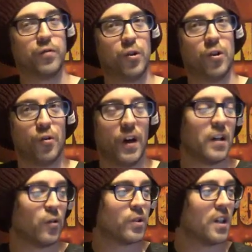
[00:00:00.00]
for
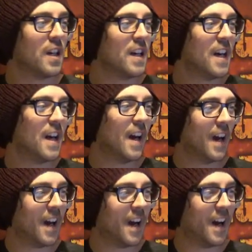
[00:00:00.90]
rhinos.
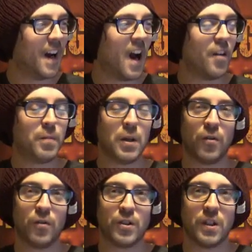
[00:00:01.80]
Uh, I've been
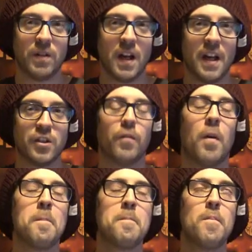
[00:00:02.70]
on the receiving end of
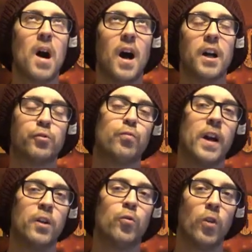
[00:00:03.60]
a mass
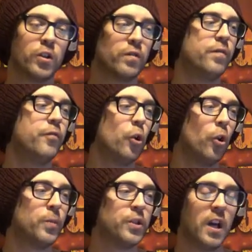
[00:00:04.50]
rhino rush
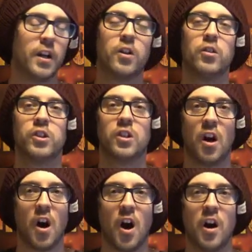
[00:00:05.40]
full of Berserkers,
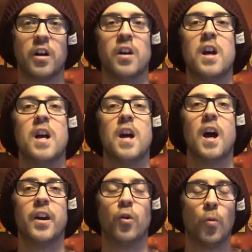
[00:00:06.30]
Kharn,
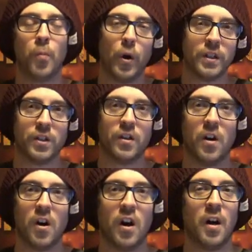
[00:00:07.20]
and oh boy, did it
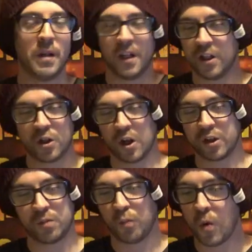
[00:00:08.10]
hurt. I mean, he
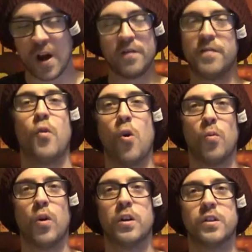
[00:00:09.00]
just went
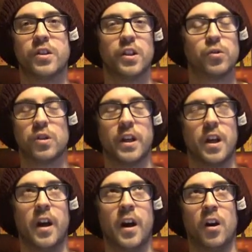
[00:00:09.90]
forwards. This was
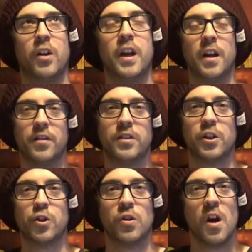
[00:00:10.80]
like early 8th
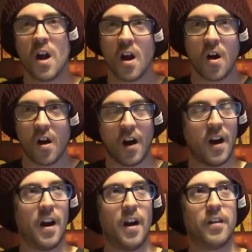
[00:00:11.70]
edition.
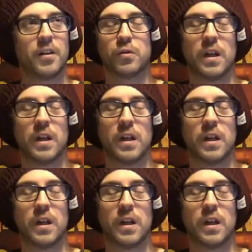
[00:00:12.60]
Uh, I think it was